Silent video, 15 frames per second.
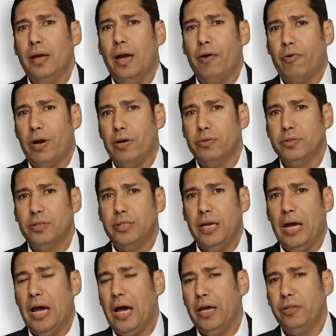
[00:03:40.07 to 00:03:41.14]
around the
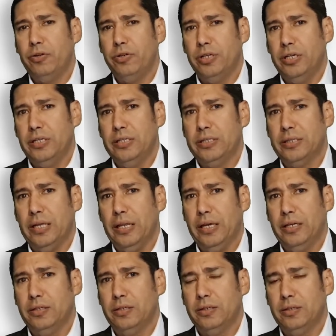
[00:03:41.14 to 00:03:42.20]
hydrogen
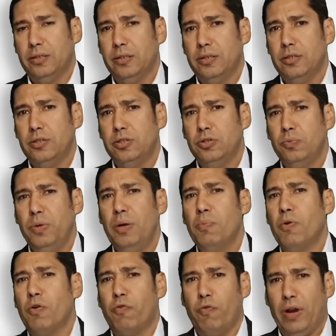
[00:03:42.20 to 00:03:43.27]
installation to be
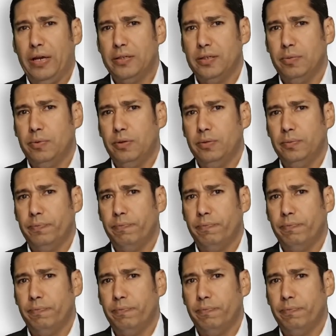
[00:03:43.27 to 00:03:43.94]
more flexible?